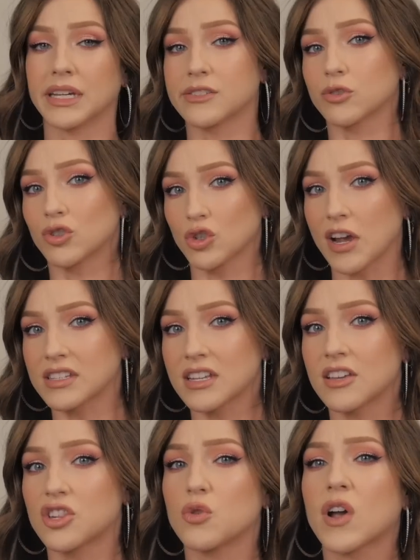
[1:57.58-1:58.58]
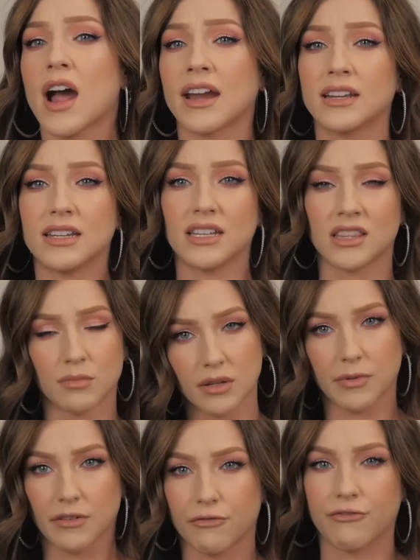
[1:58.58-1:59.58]
blazer dresses, you kind of need them
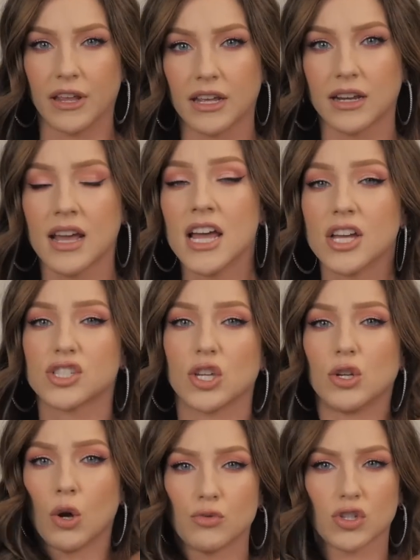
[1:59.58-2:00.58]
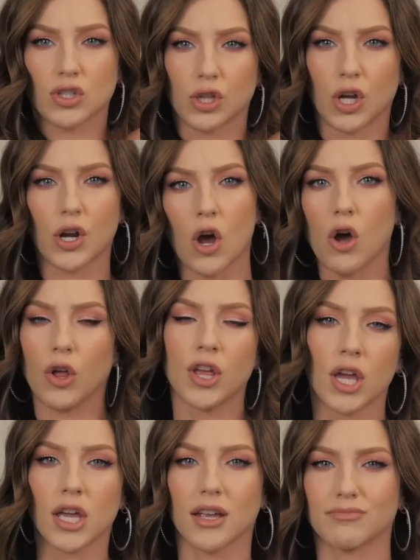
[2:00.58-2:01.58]
to be fitted so you don't just look all